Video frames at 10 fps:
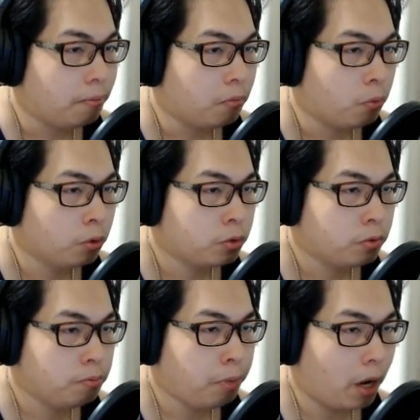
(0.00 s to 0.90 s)
We'll
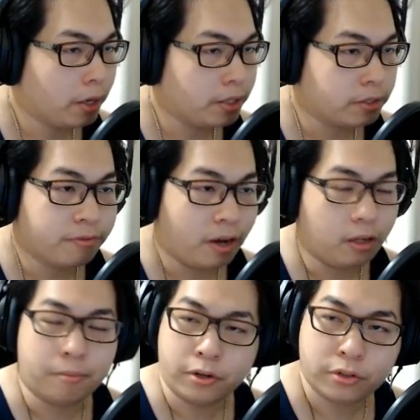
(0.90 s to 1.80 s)
bond it to
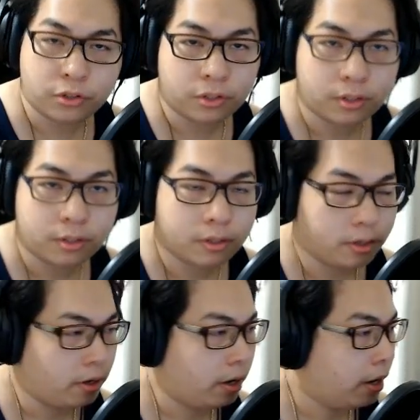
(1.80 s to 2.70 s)
Valamir's.
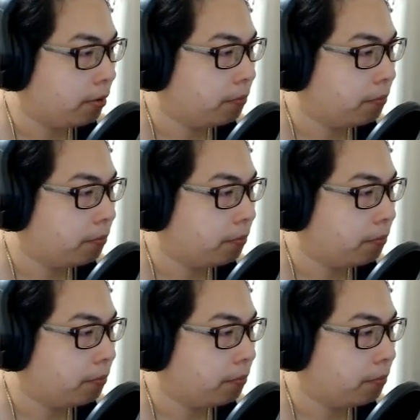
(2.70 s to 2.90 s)
All right.